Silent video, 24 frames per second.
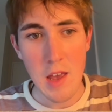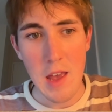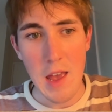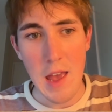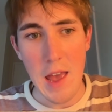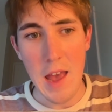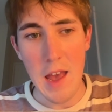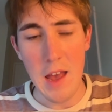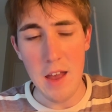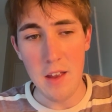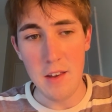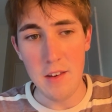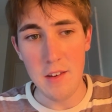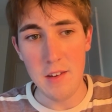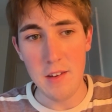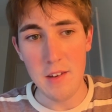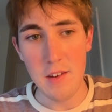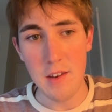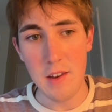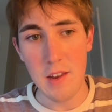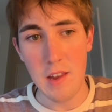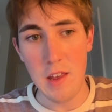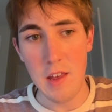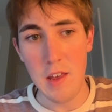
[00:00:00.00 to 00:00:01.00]
and
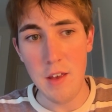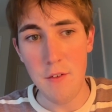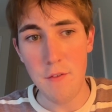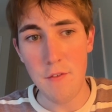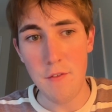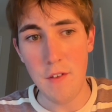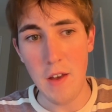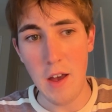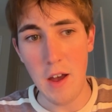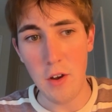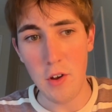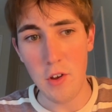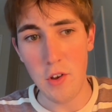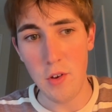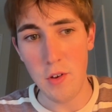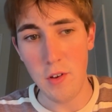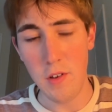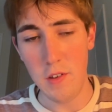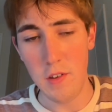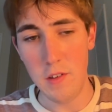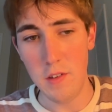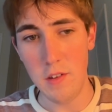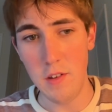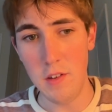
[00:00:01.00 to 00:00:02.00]
if our
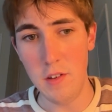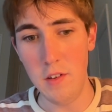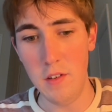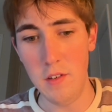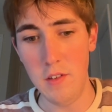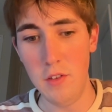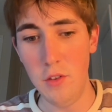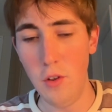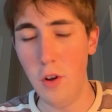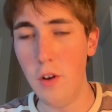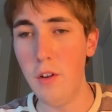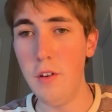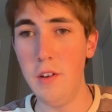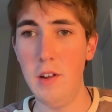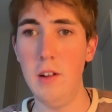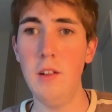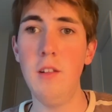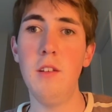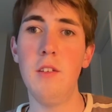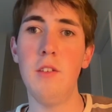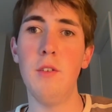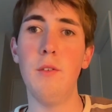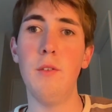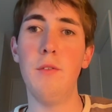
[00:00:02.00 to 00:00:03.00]
cursor is not null,
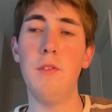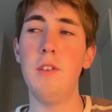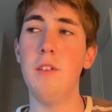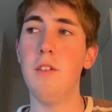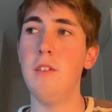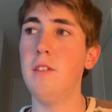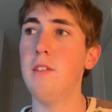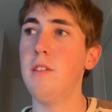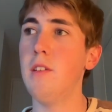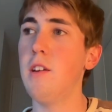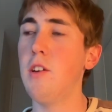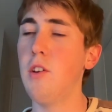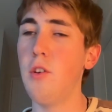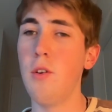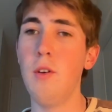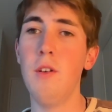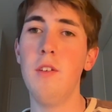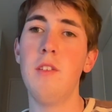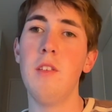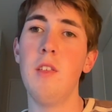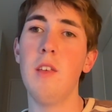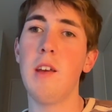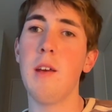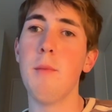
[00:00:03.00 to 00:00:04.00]
so if there is a
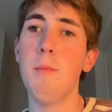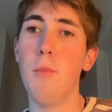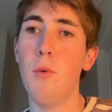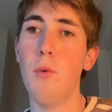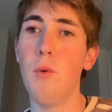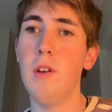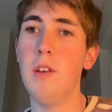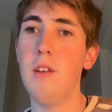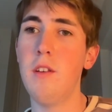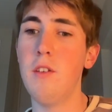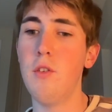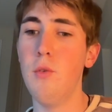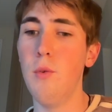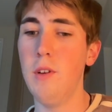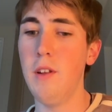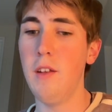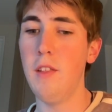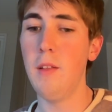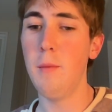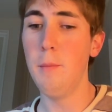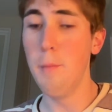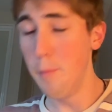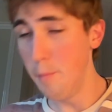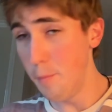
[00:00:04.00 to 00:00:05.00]
cursor that can point to
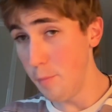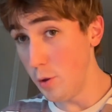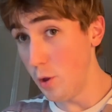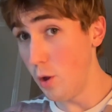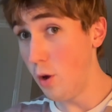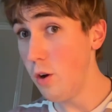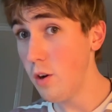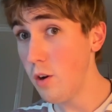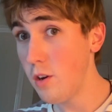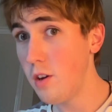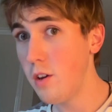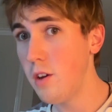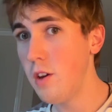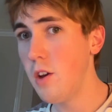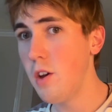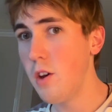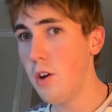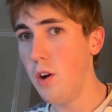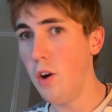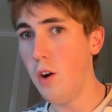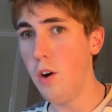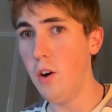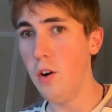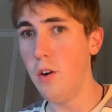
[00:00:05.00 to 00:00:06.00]
another block
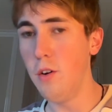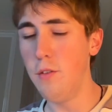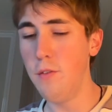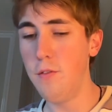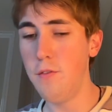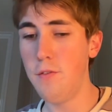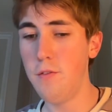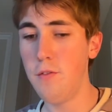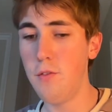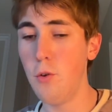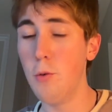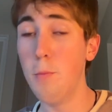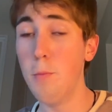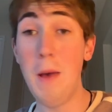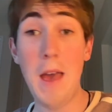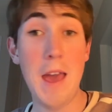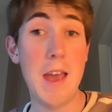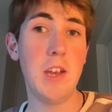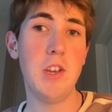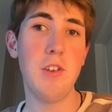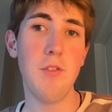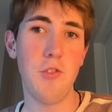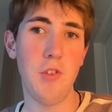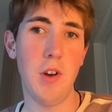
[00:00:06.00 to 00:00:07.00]
or
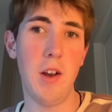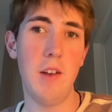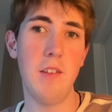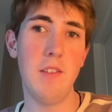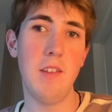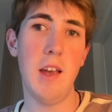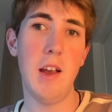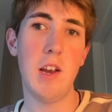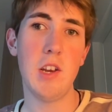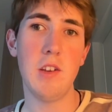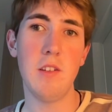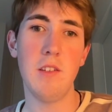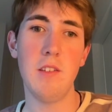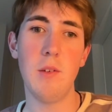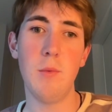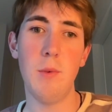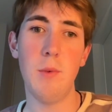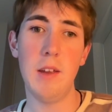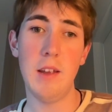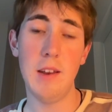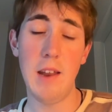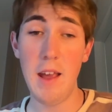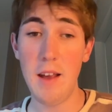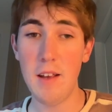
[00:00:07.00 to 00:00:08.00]
page of transactions that we
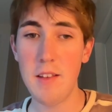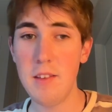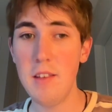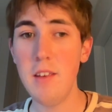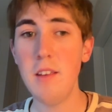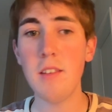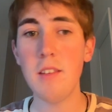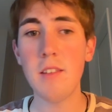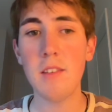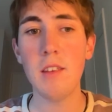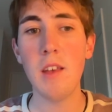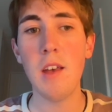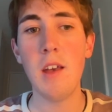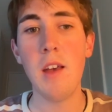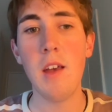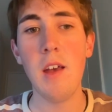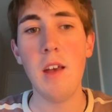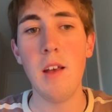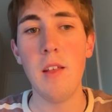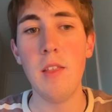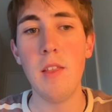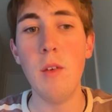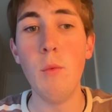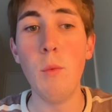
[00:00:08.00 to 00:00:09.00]
can access,
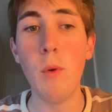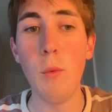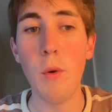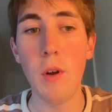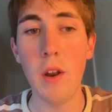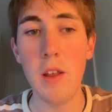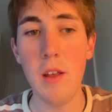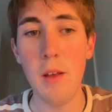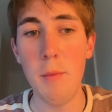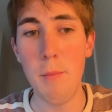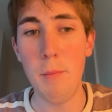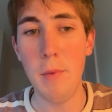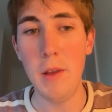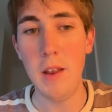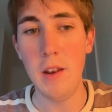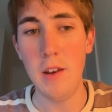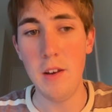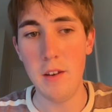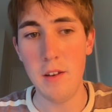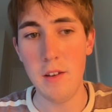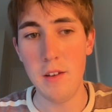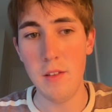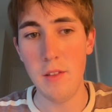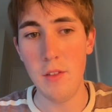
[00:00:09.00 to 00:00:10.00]
then we want to
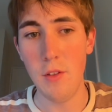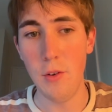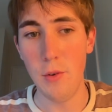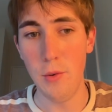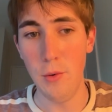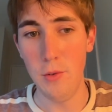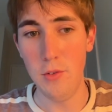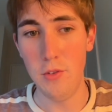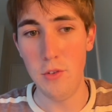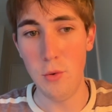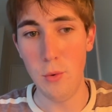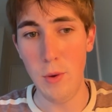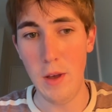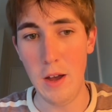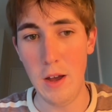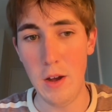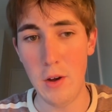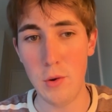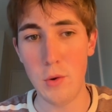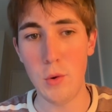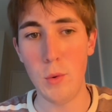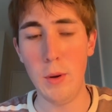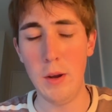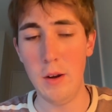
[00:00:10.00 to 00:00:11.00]
append those to
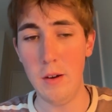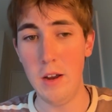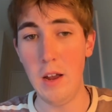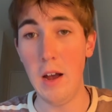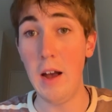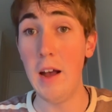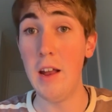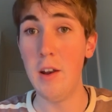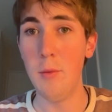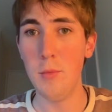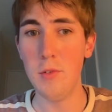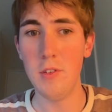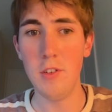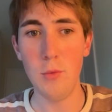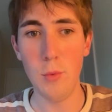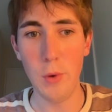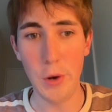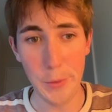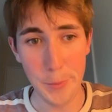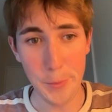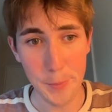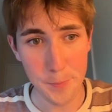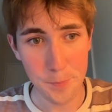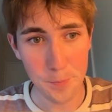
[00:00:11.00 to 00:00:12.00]
our query items as
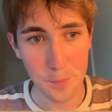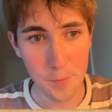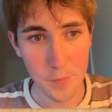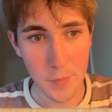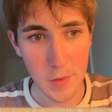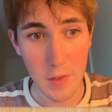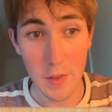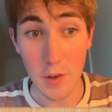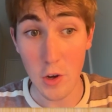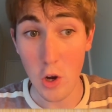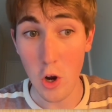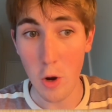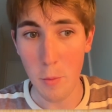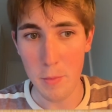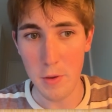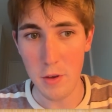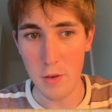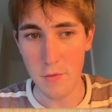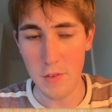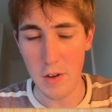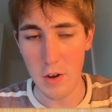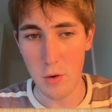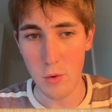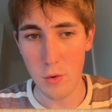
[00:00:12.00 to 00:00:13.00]
well, the copy
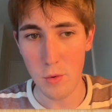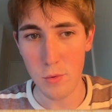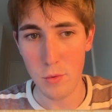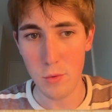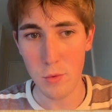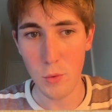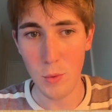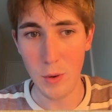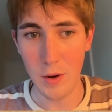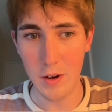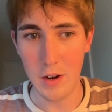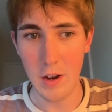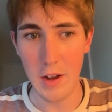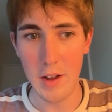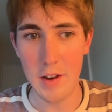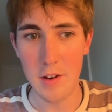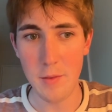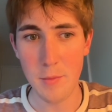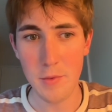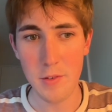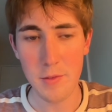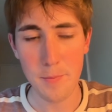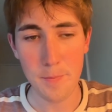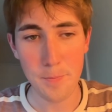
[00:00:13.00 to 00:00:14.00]
of our query
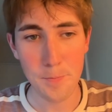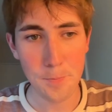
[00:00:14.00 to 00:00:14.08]
items.